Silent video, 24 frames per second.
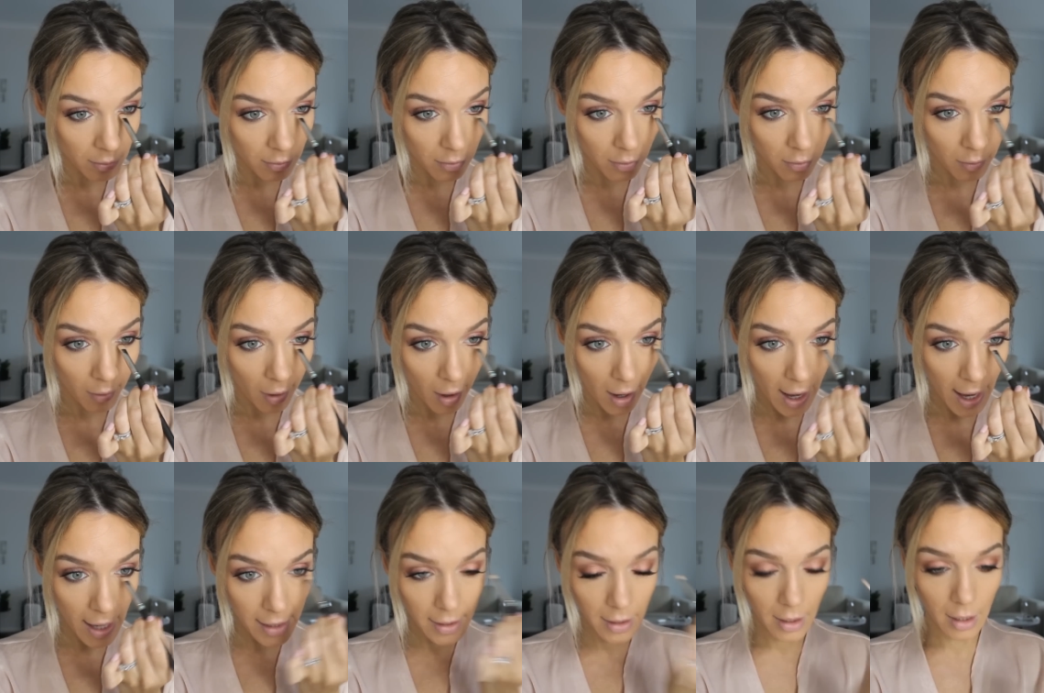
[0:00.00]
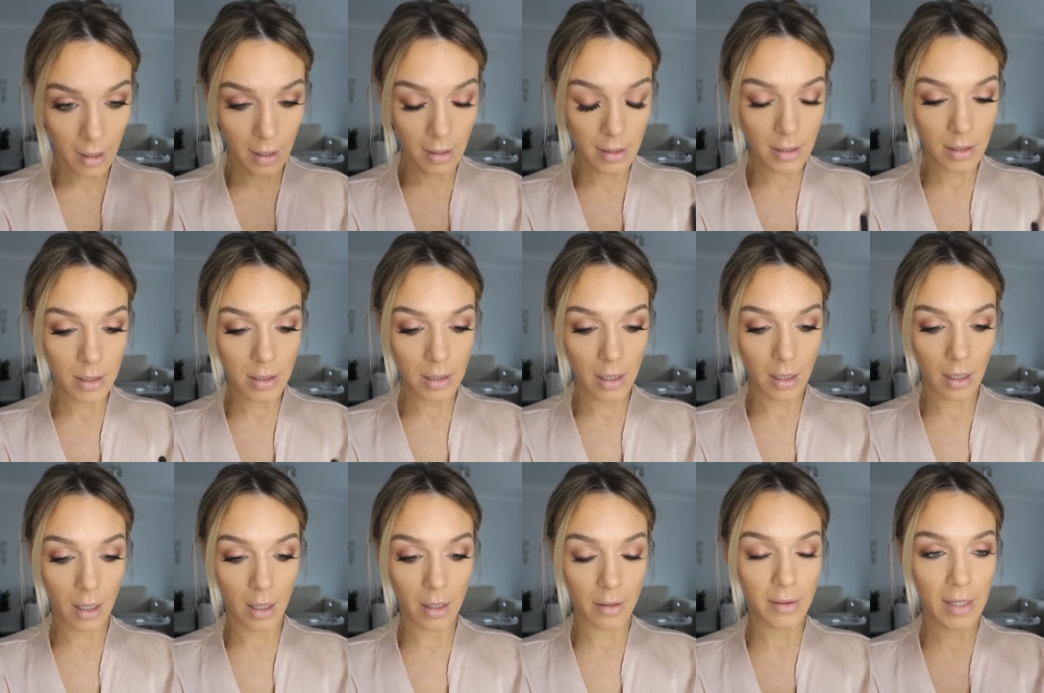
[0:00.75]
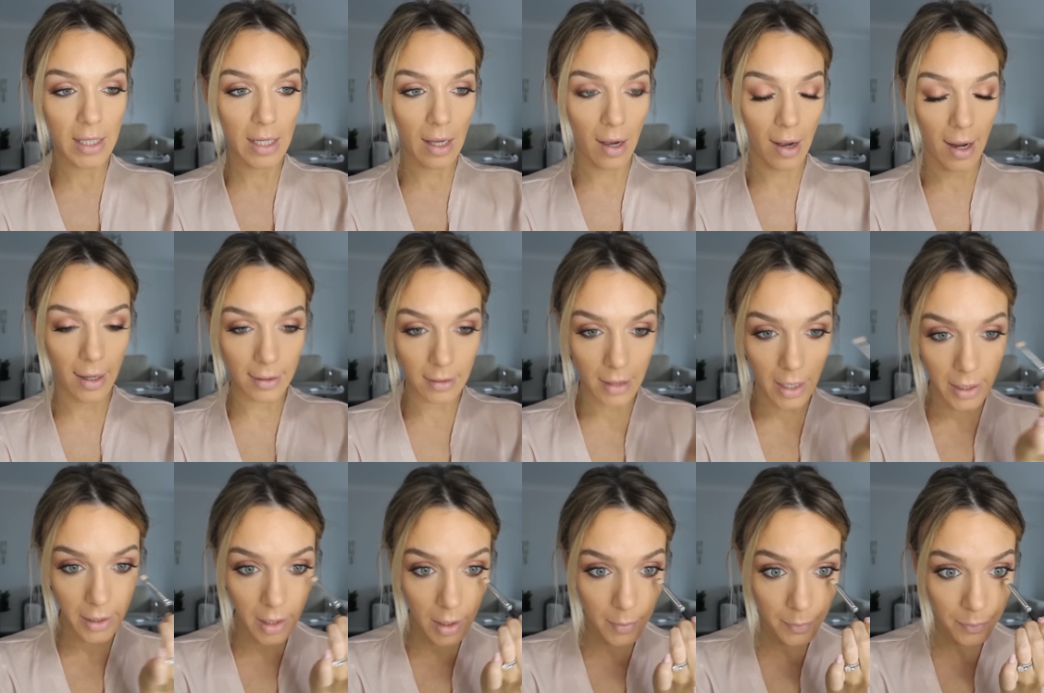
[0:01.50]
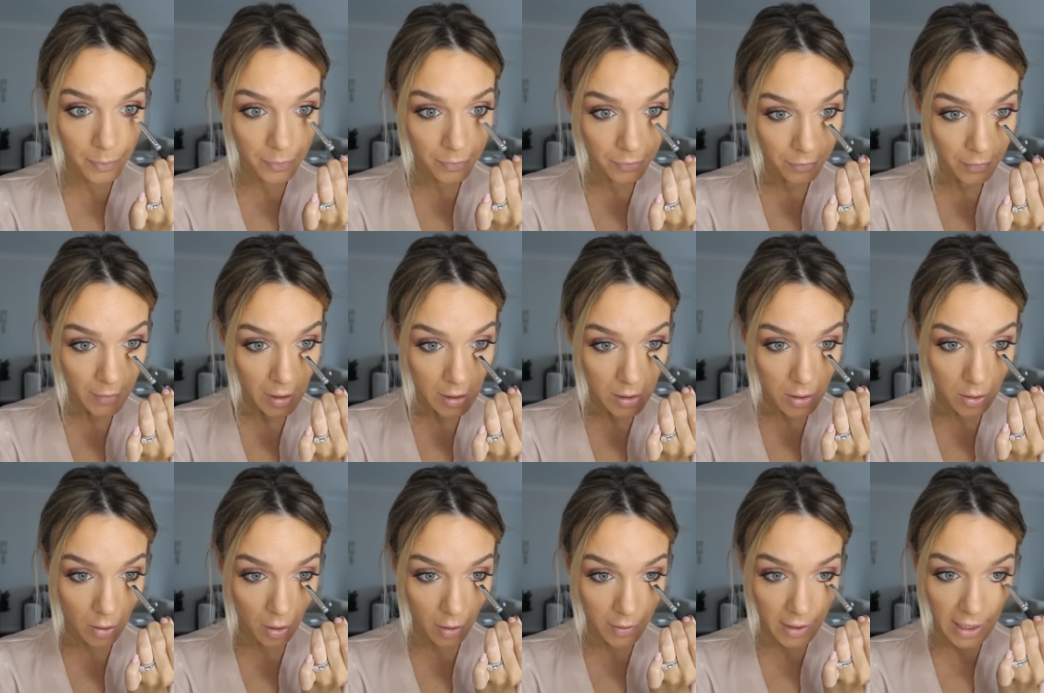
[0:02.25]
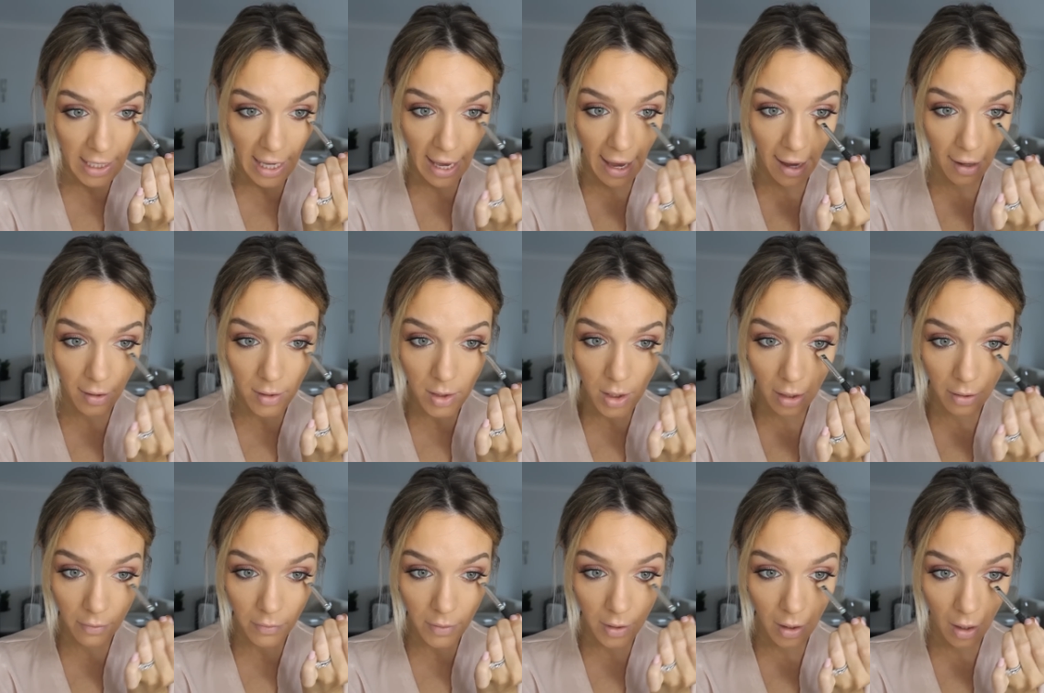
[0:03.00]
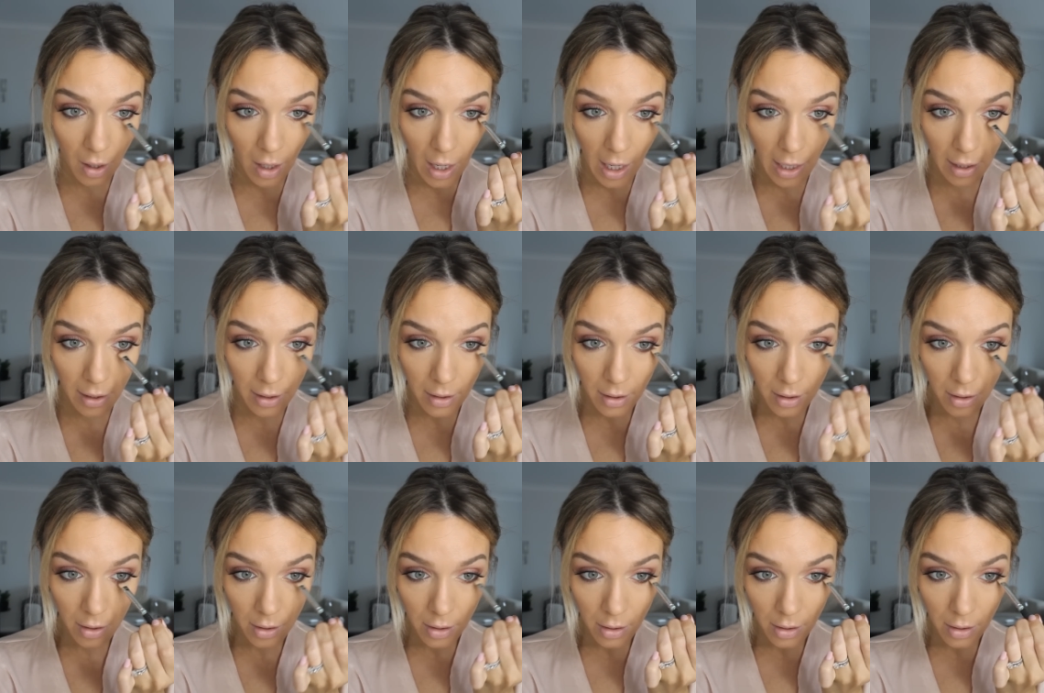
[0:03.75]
right under the eyeliner. So on the outside of the eye.